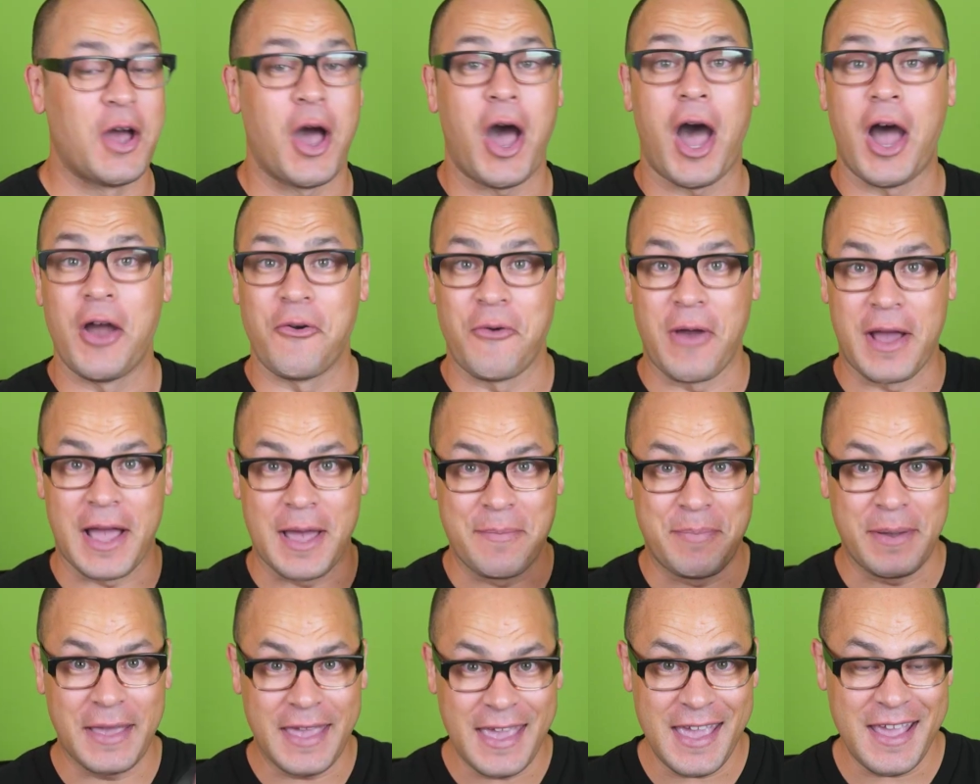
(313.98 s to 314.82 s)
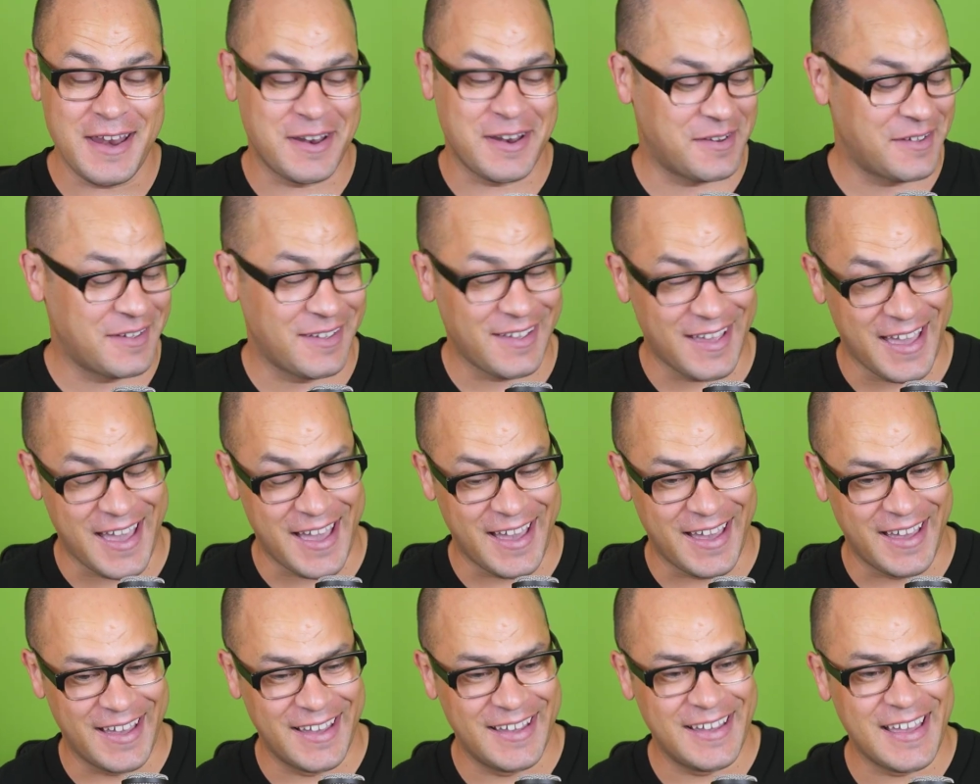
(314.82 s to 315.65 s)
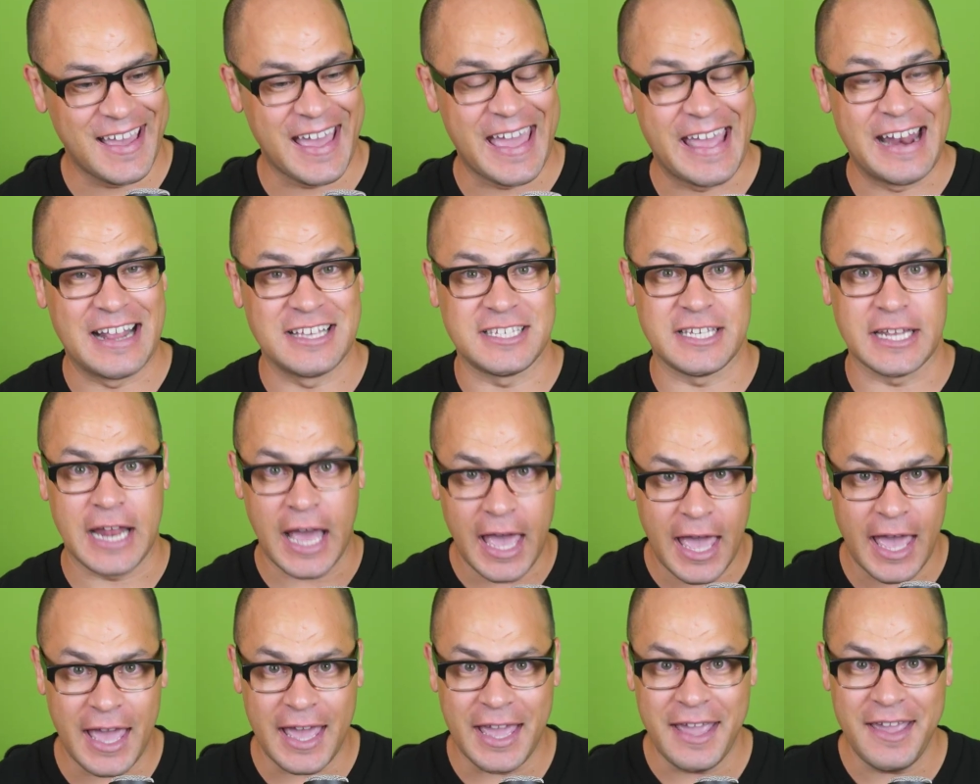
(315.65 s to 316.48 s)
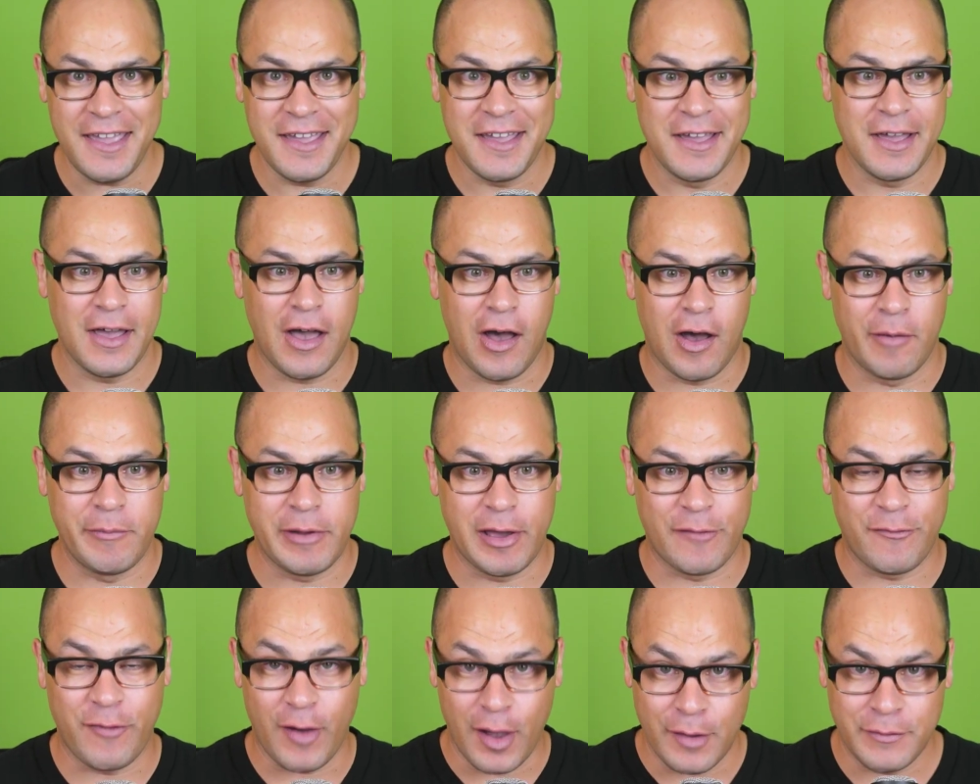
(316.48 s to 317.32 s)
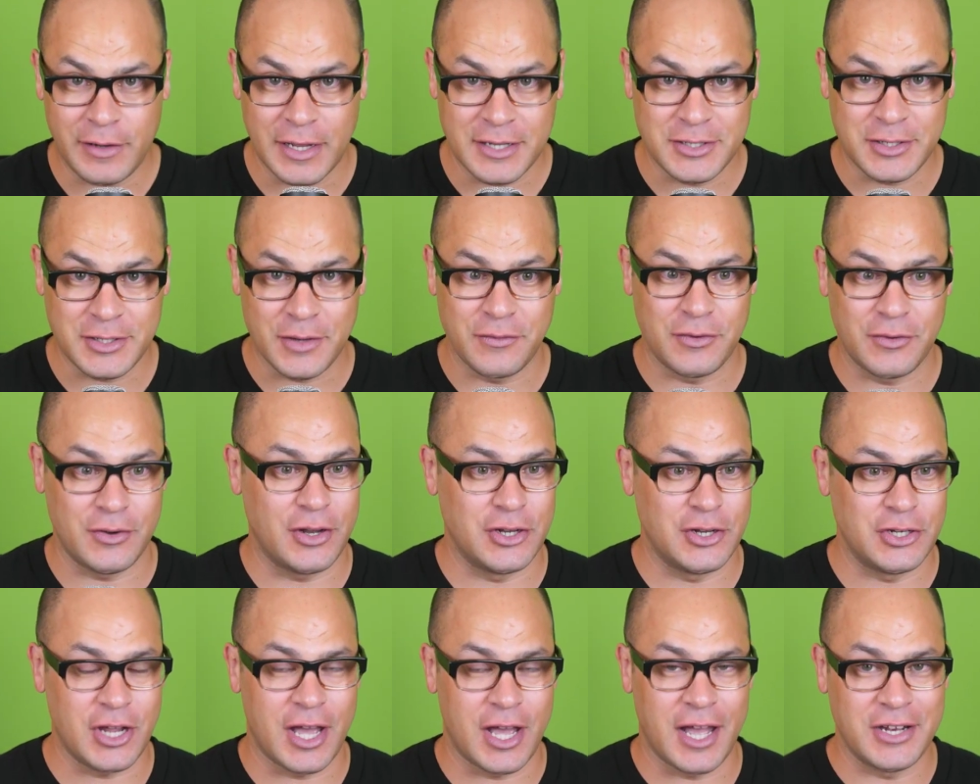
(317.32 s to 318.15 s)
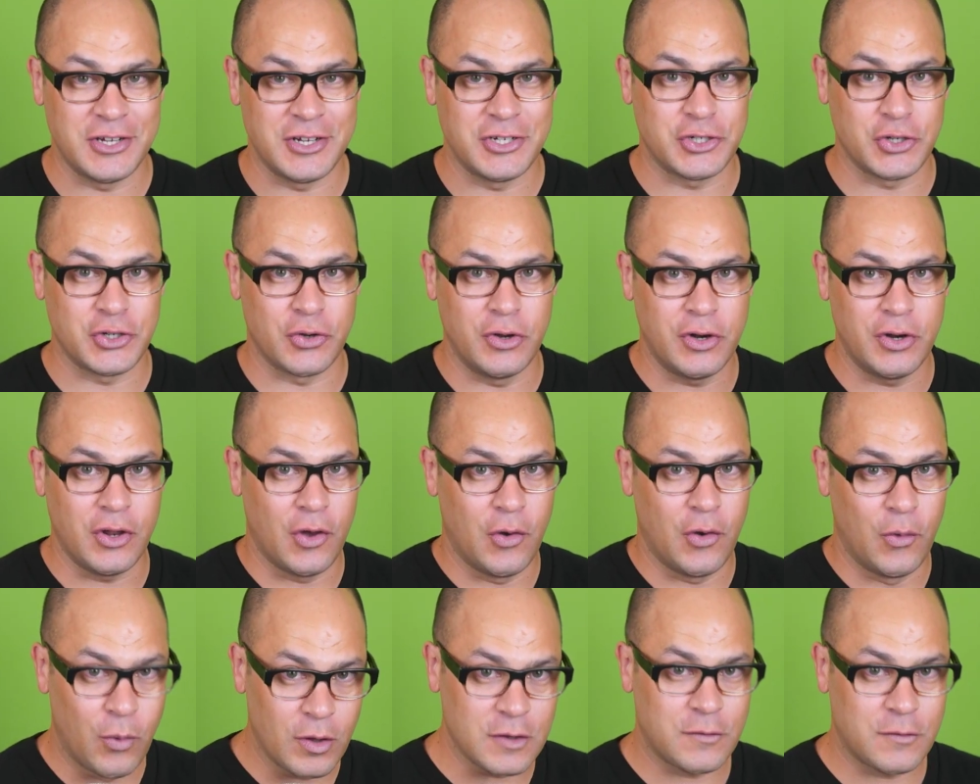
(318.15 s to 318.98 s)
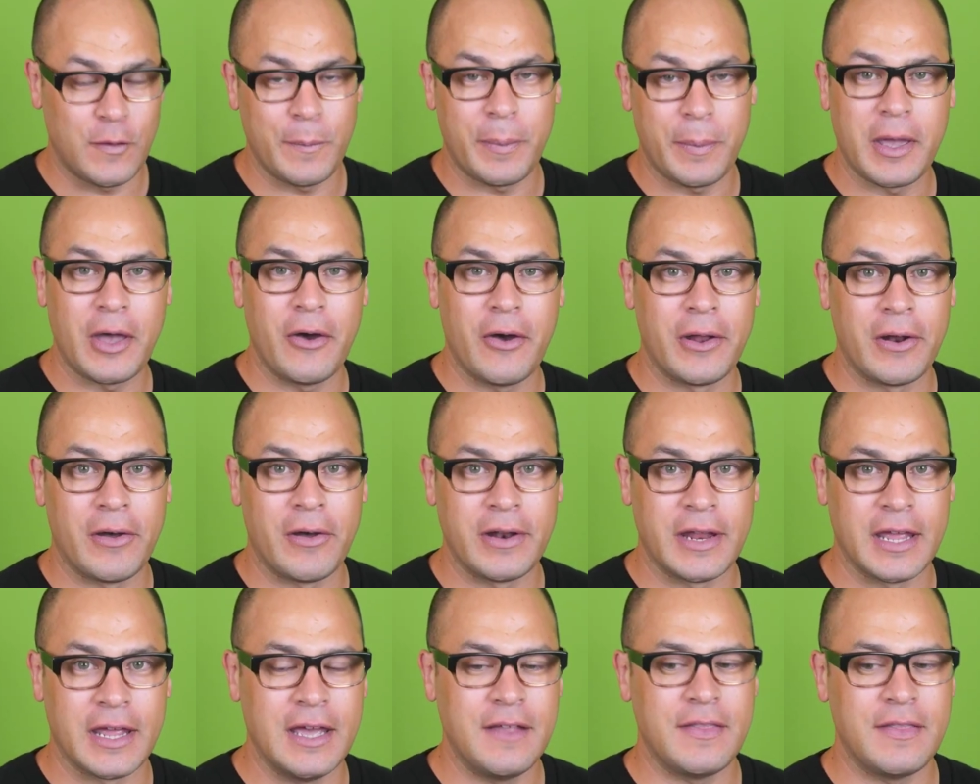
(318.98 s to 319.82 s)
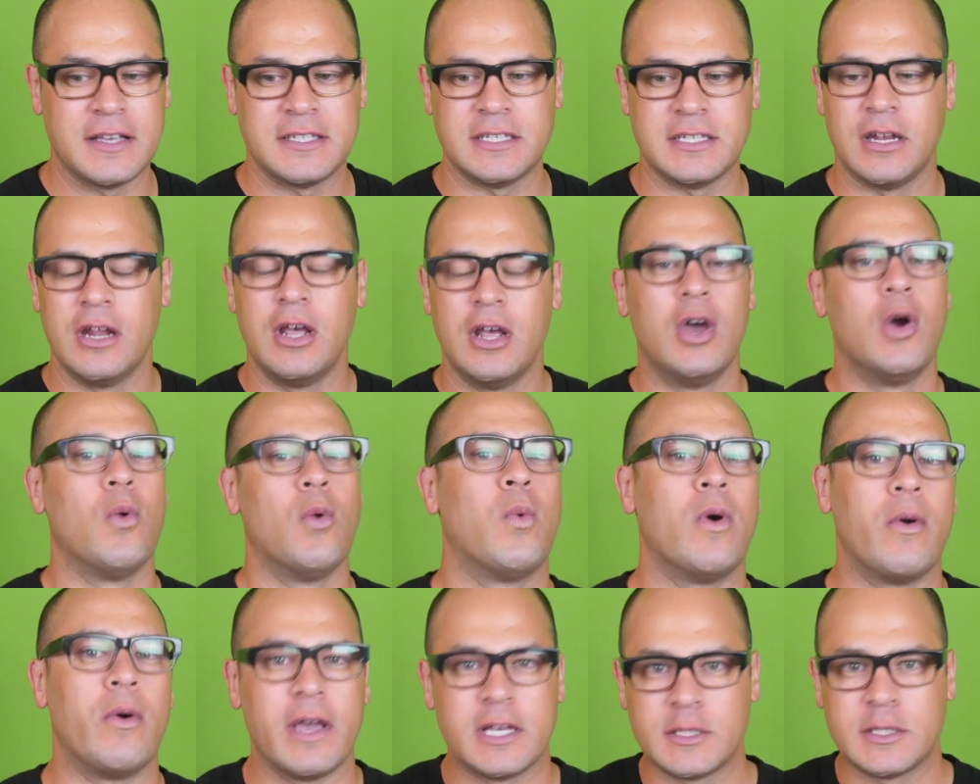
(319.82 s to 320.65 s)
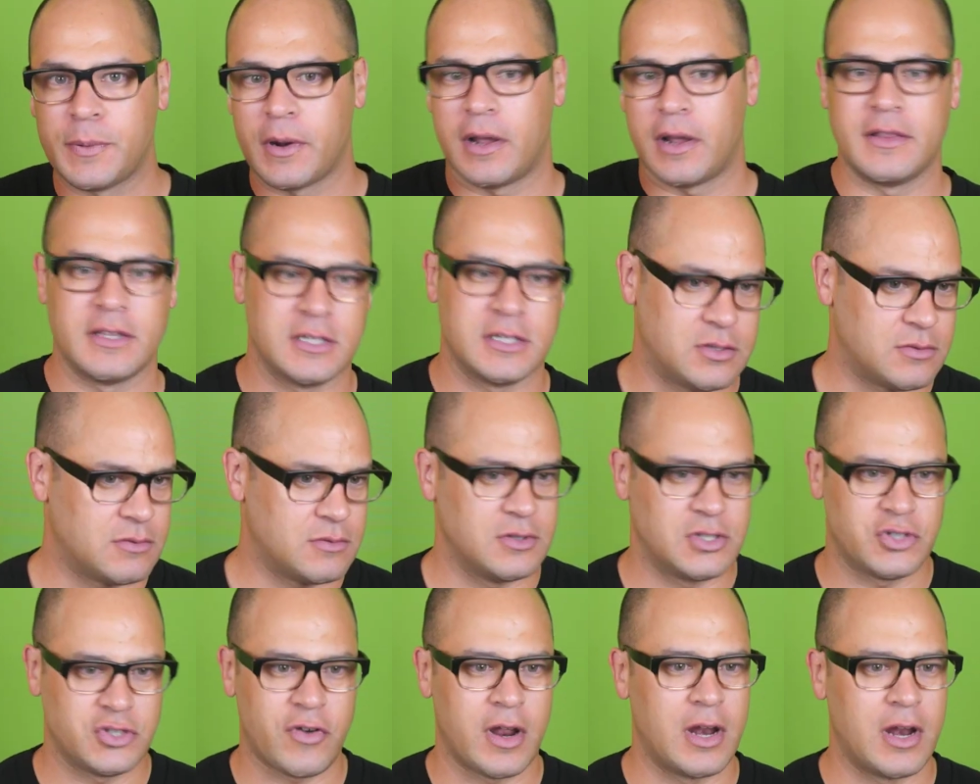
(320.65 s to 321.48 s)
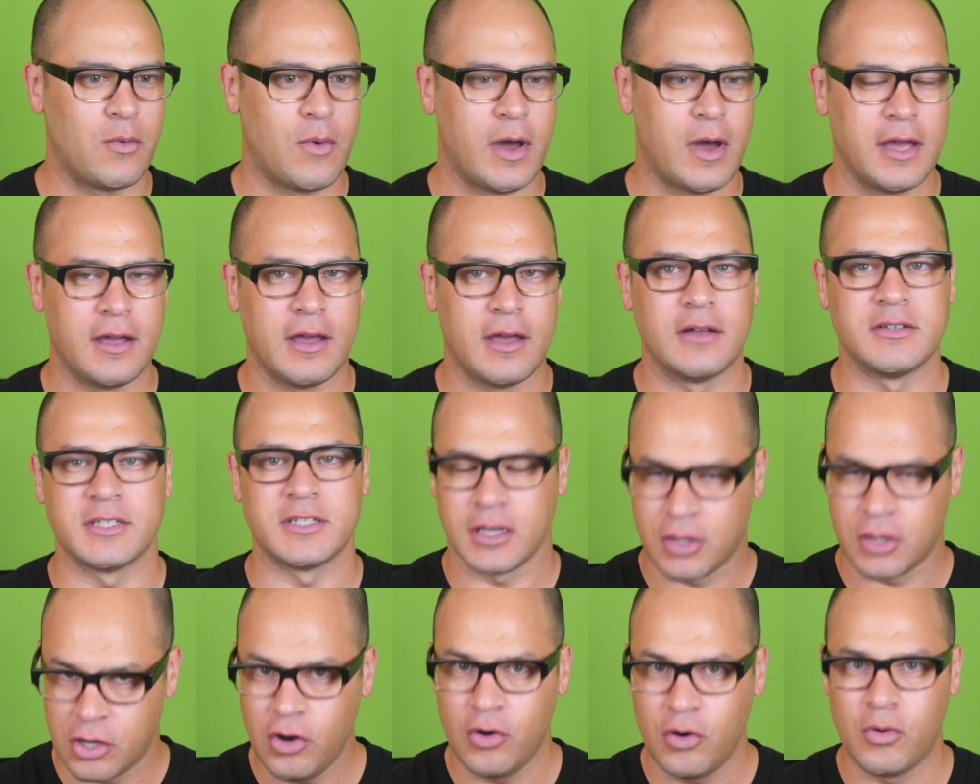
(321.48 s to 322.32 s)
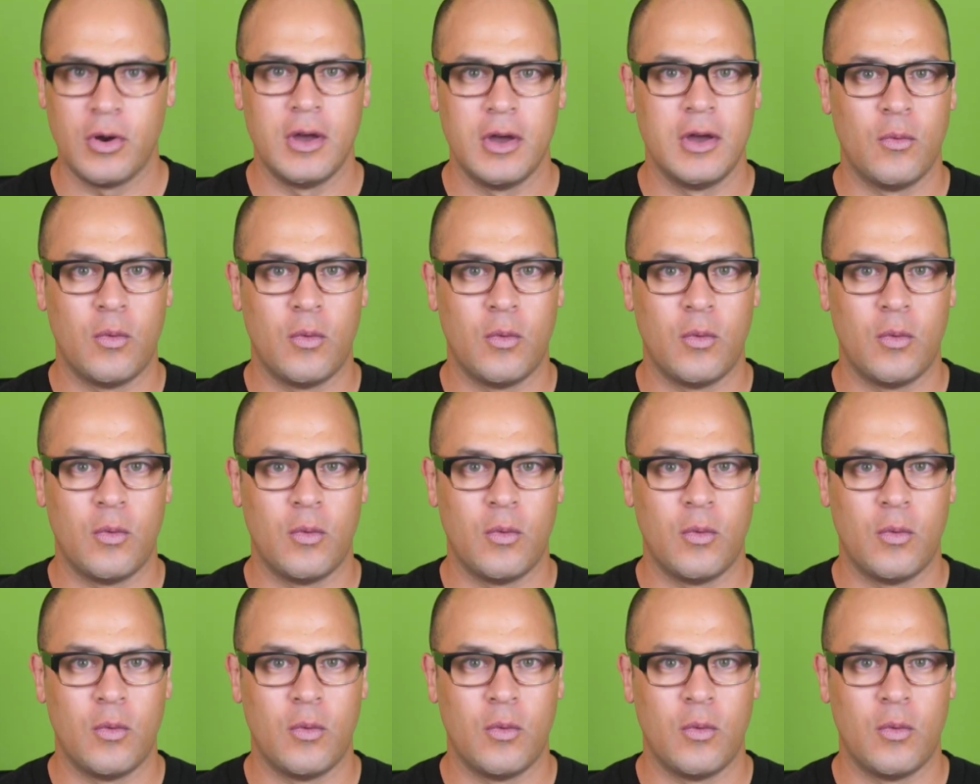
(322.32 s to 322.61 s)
I rang up again and I said, hey, I'm now 5 days over uninsured. What's flipping going on here? They said, we'll expedite this straight away. I was like, cool.